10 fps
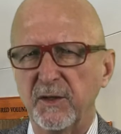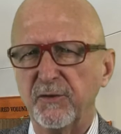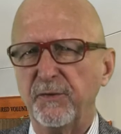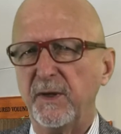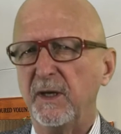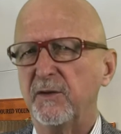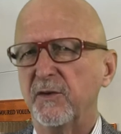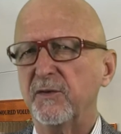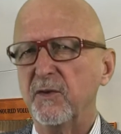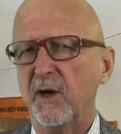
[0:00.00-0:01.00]
This fee
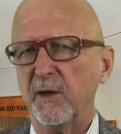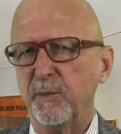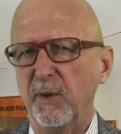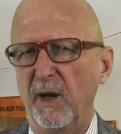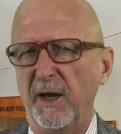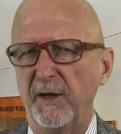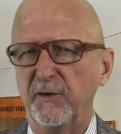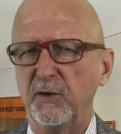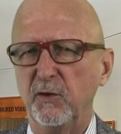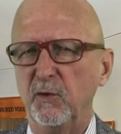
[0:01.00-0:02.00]
does not apply
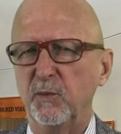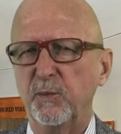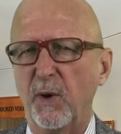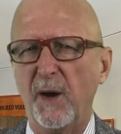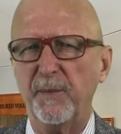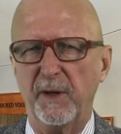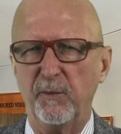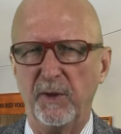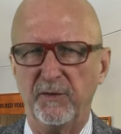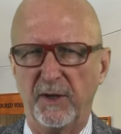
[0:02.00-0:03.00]
to property
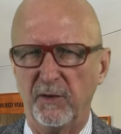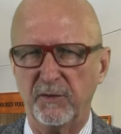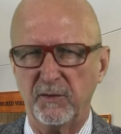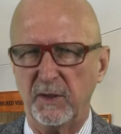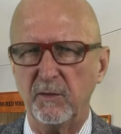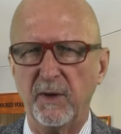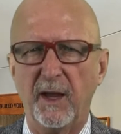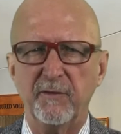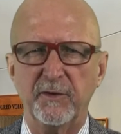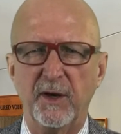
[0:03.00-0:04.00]
resales because they don't
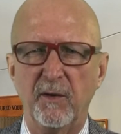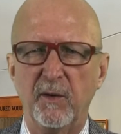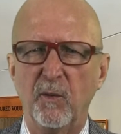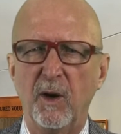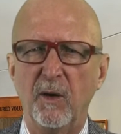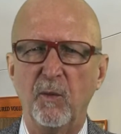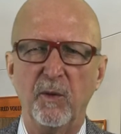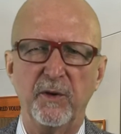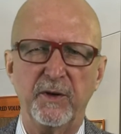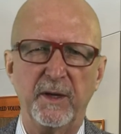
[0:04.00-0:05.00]
have a Terrian
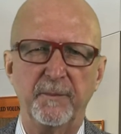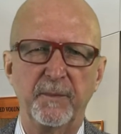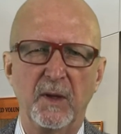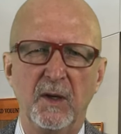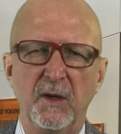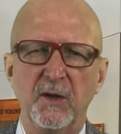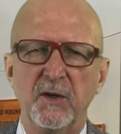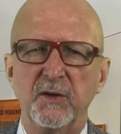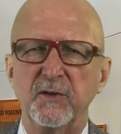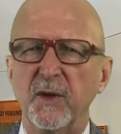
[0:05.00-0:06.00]
warranty.
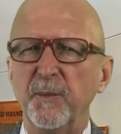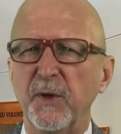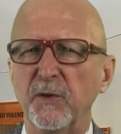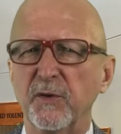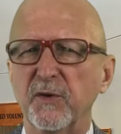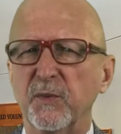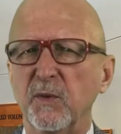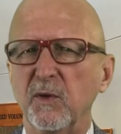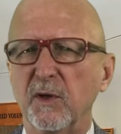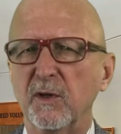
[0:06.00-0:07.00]
Some builders
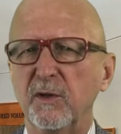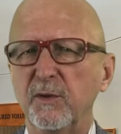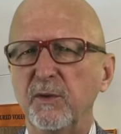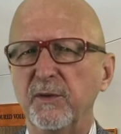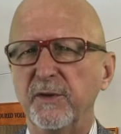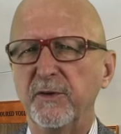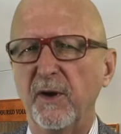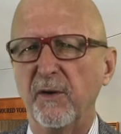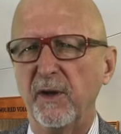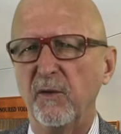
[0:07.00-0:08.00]
will include the
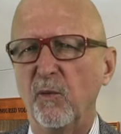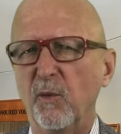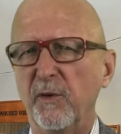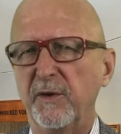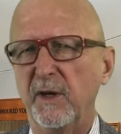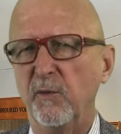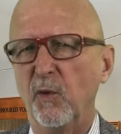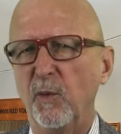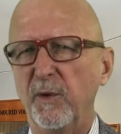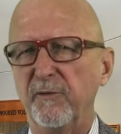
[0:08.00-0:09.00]
Terrian warranty
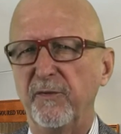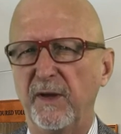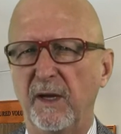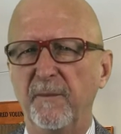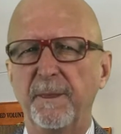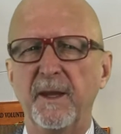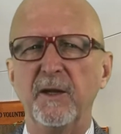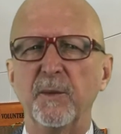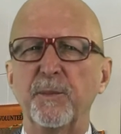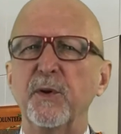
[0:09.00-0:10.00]
enrollment fee
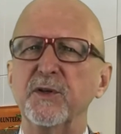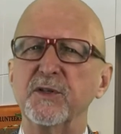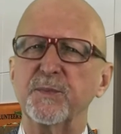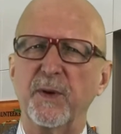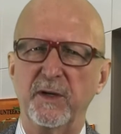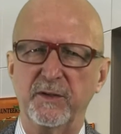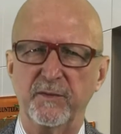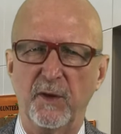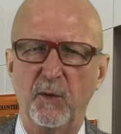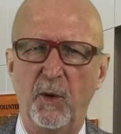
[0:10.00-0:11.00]
in the purchase price
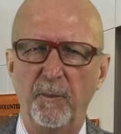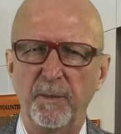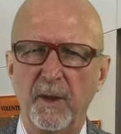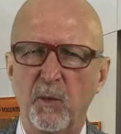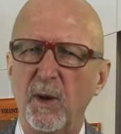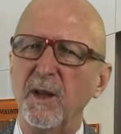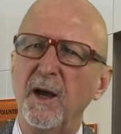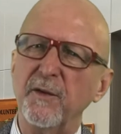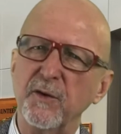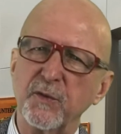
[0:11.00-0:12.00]
of the home, while
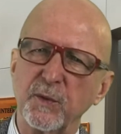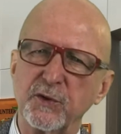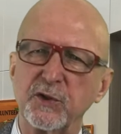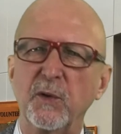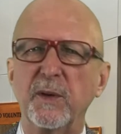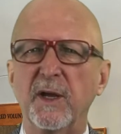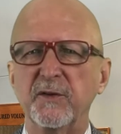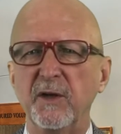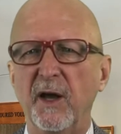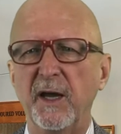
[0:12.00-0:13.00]
others will show it
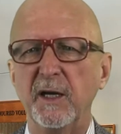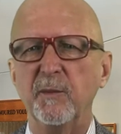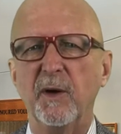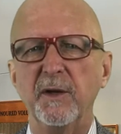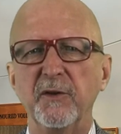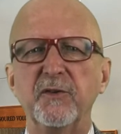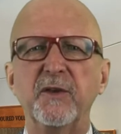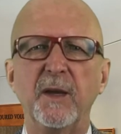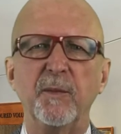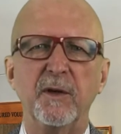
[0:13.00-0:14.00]
as an item on the
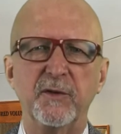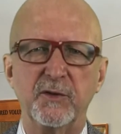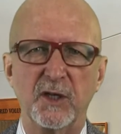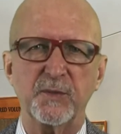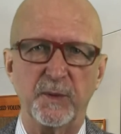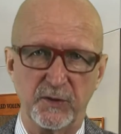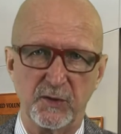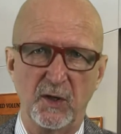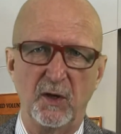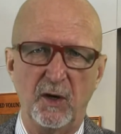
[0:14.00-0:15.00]
statement of
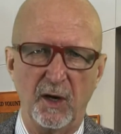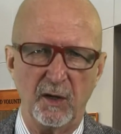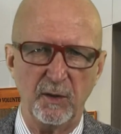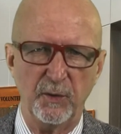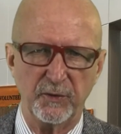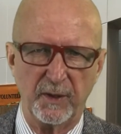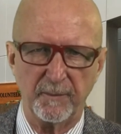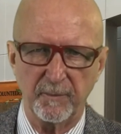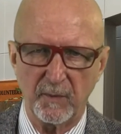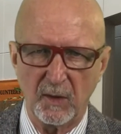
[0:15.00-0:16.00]
adjustments on closing.
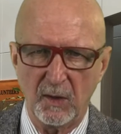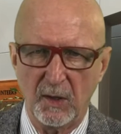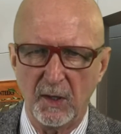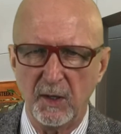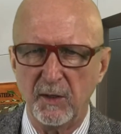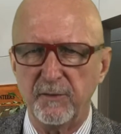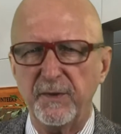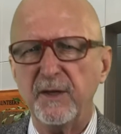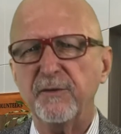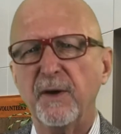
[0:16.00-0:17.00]

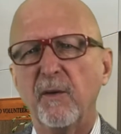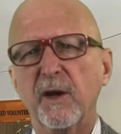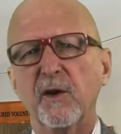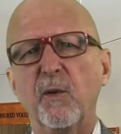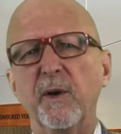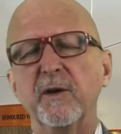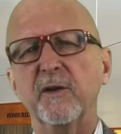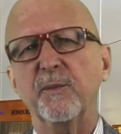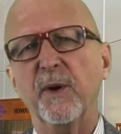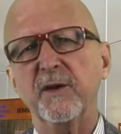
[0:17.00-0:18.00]
Fees vary according to
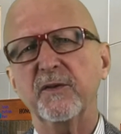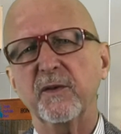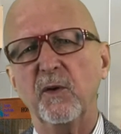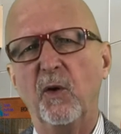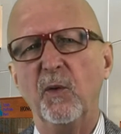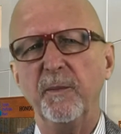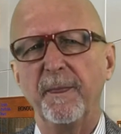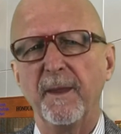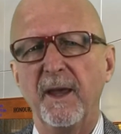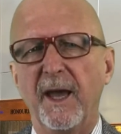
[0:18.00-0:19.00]
the price of the home,
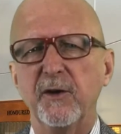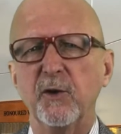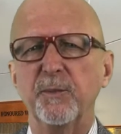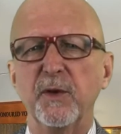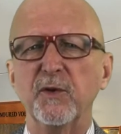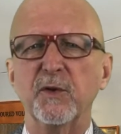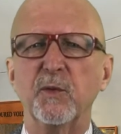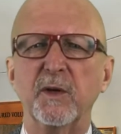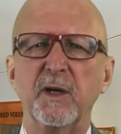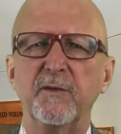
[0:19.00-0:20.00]
and your builder
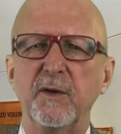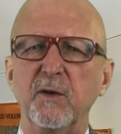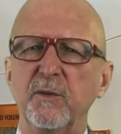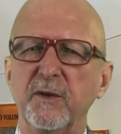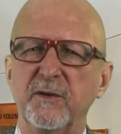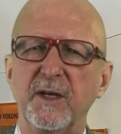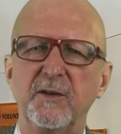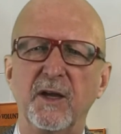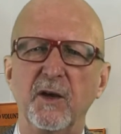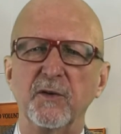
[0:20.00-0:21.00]
will give you the
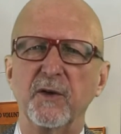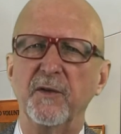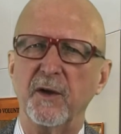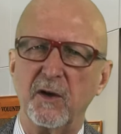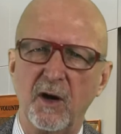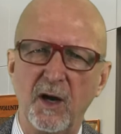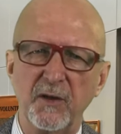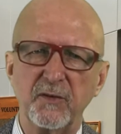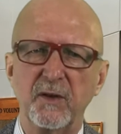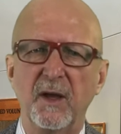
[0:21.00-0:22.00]
details on the
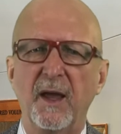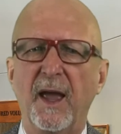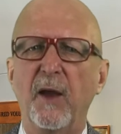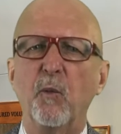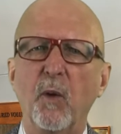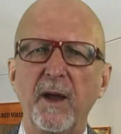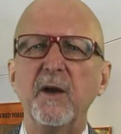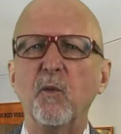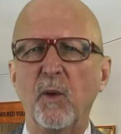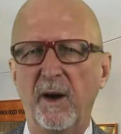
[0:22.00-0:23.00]
cost and when
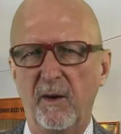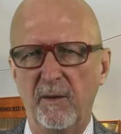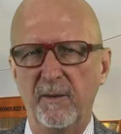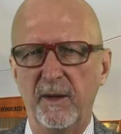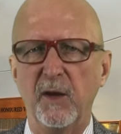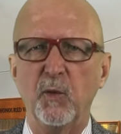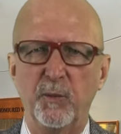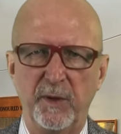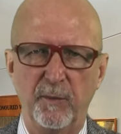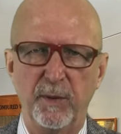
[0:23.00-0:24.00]
and where it will
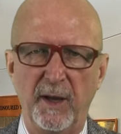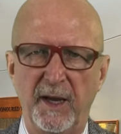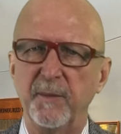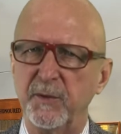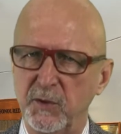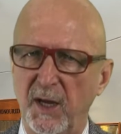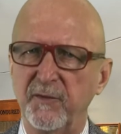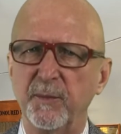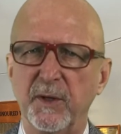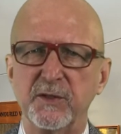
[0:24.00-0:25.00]
be applied. But you have
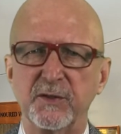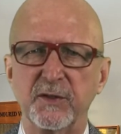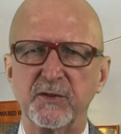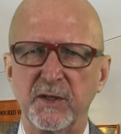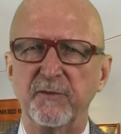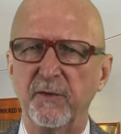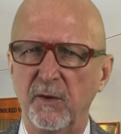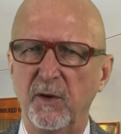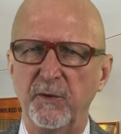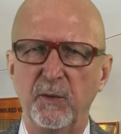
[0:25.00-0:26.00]
to budget this in for
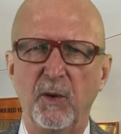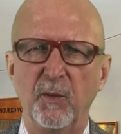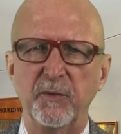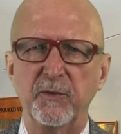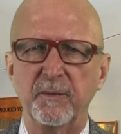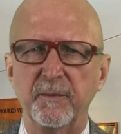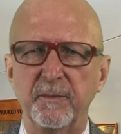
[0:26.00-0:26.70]
all new homes.